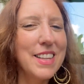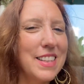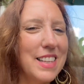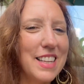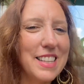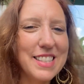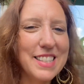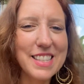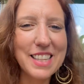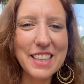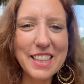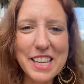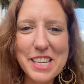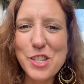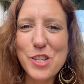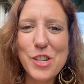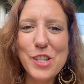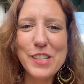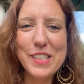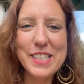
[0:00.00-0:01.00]
the
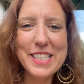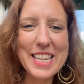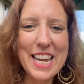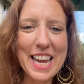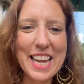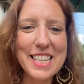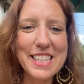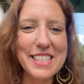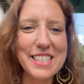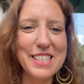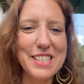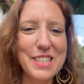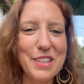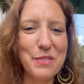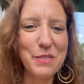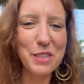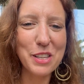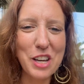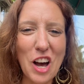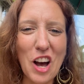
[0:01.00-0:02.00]
celestial dance of
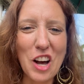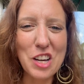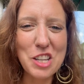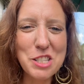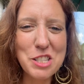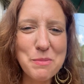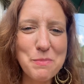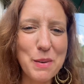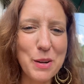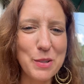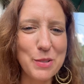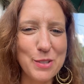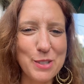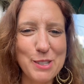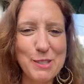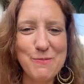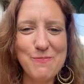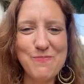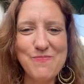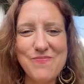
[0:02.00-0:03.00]
the
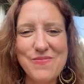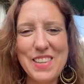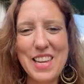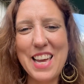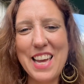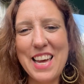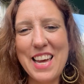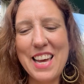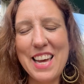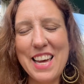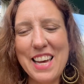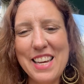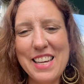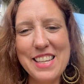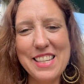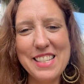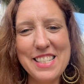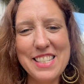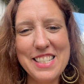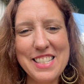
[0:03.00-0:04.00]
cosmos
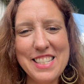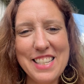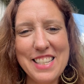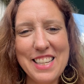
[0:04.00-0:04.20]
and